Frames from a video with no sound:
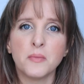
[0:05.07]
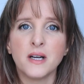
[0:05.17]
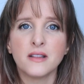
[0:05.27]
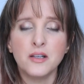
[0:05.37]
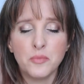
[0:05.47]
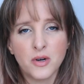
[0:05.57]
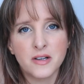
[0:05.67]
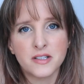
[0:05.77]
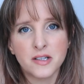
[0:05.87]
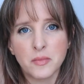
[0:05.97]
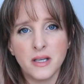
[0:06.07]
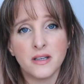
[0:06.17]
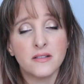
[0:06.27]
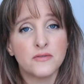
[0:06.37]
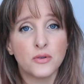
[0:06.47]
my lip project
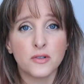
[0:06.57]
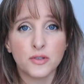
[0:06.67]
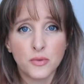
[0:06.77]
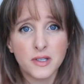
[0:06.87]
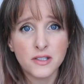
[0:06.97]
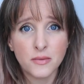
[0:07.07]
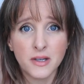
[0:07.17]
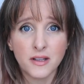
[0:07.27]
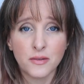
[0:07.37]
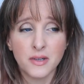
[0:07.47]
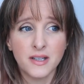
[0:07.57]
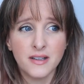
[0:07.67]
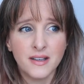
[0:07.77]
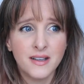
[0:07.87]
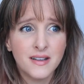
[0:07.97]
pan for
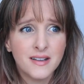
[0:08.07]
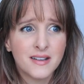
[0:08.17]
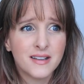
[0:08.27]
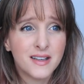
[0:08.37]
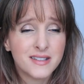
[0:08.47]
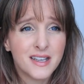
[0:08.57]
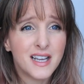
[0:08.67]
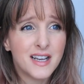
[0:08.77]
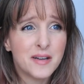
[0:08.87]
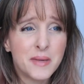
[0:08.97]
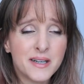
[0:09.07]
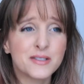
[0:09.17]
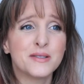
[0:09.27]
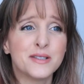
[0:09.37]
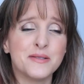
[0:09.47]
2023. Yes, I am
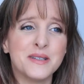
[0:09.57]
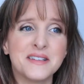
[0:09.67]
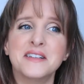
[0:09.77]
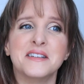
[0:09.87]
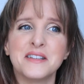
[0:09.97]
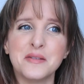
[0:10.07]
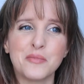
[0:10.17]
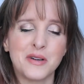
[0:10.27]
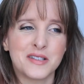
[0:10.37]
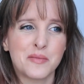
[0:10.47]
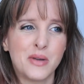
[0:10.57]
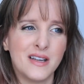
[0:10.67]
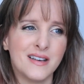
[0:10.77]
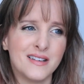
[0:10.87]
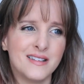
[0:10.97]
actually doing a lip project
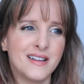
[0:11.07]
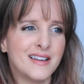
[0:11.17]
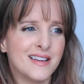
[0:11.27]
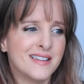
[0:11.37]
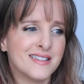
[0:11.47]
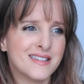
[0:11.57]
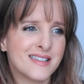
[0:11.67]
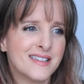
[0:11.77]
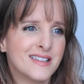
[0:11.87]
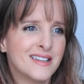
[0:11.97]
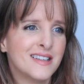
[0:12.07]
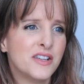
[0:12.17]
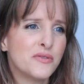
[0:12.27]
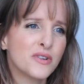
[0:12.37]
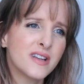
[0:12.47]
pan, and
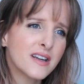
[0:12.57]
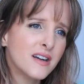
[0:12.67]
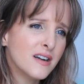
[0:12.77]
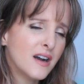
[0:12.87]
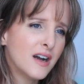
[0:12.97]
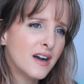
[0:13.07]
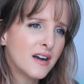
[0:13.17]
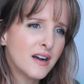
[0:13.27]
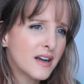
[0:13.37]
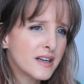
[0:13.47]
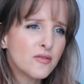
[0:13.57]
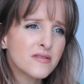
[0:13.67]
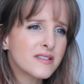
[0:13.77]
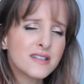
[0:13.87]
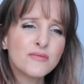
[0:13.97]
if you're like, I
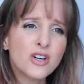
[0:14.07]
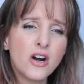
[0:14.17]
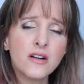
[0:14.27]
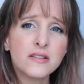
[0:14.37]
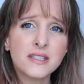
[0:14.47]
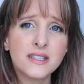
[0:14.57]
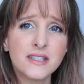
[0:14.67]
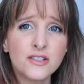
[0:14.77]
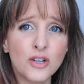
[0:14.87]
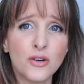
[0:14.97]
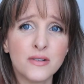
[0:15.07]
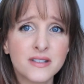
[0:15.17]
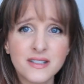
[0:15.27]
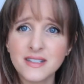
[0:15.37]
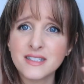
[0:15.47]
didn't recall you did an intro,
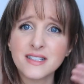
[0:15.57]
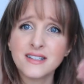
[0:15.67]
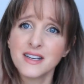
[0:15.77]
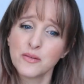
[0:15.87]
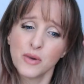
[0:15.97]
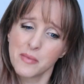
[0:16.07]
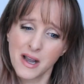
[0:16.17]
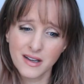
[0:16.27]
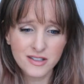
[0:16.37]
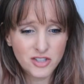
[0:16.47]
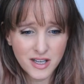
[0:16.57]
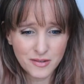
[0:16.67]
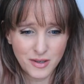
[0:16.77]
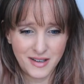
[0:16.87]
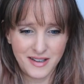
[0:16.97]
it's because I did it like way back in
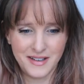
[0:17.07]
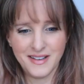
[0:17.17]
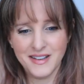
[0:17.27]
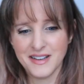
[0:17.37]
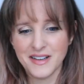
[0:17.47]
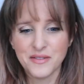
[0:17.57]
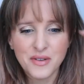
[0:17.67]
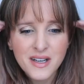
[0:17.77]
January, and I